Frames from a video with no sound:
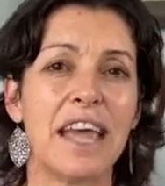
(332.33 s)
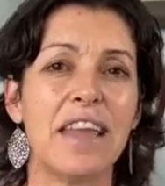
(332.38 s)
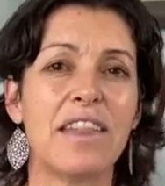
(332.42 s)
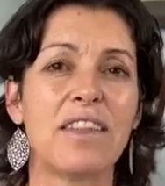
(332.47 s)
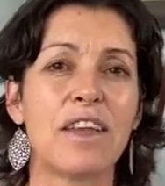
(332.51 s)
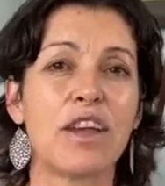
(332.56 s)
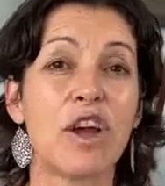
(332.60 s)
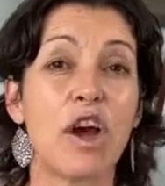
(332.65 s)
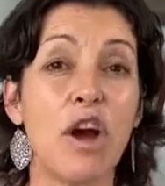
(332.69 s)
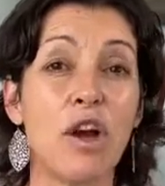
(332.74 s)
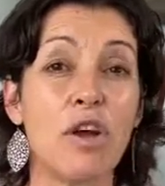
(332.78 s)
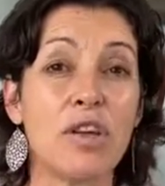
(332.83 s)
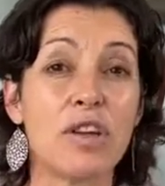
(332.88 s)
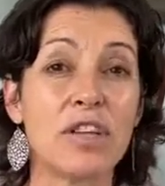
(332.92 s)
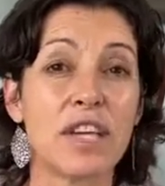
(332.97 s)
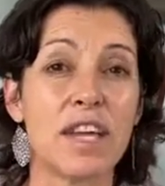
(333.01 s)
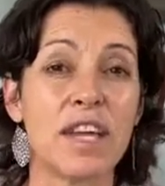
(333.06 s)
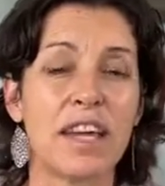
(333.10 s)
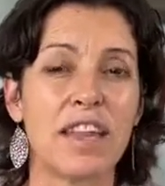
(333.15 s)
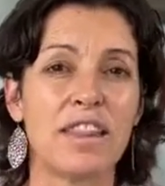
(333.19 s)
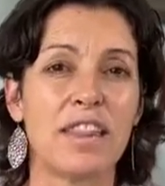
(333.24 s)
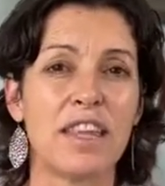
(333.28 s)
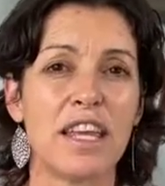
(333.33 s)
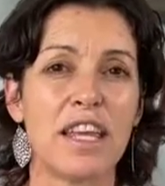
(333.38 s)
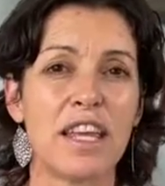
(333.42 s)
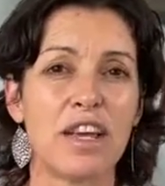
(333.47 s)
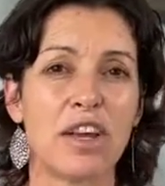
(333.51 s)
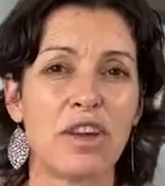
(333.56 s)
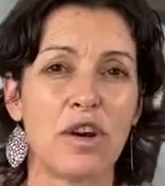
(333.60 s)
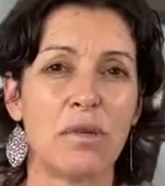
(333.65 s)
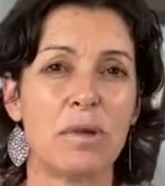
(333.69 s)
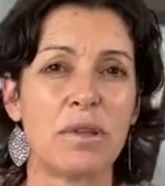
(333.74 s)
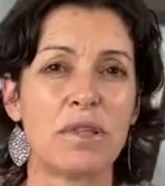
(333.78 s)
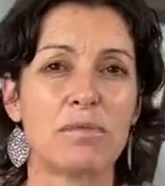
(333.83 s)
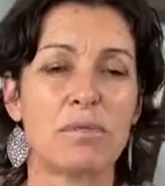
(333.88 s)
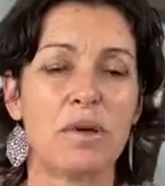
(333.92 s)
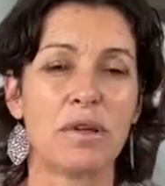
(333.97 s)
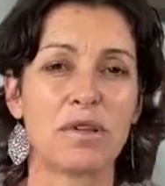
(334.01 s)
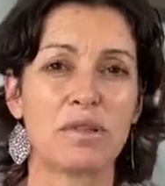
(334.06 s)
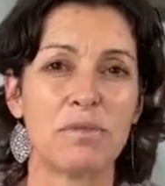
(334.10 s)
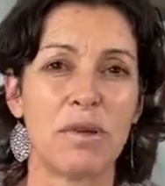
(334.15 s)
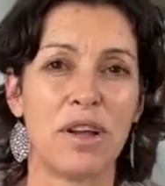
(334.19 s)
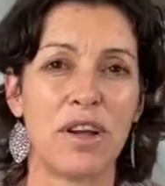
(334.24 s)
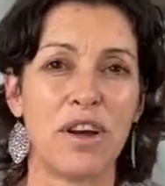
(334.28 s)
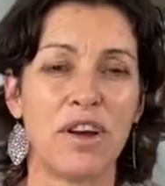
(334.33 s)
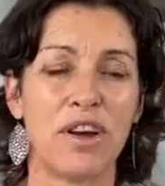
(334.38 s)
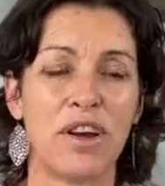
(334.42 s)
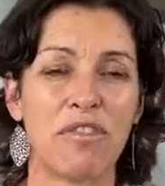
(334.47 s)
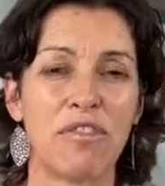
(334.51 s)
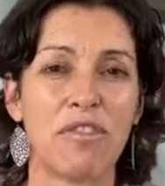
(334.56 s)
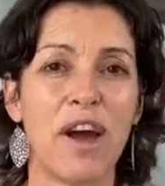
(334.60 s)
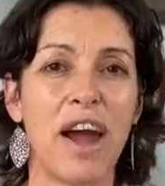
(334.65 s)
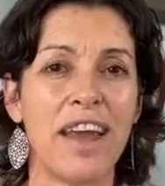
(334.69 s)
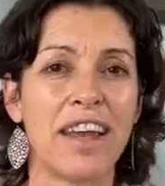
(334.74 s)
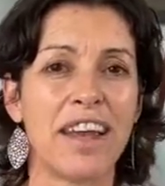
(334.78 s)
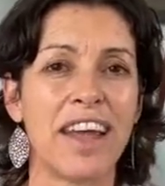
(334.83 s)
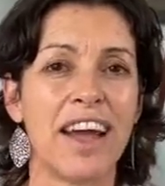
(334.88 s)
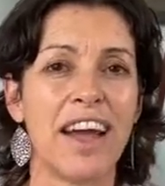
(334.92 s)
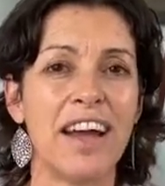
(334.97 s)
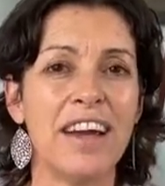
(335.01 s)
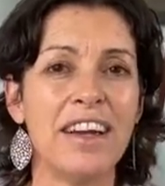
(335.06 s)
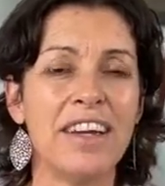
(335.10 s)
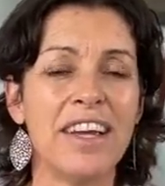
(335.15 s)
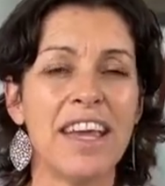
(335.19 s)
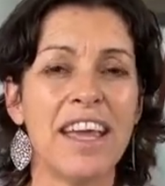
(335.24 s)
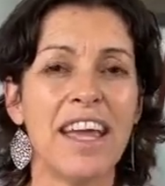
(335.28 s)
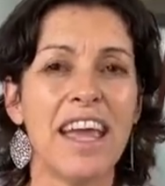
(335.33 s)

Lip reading: and the code in the comments box below right now,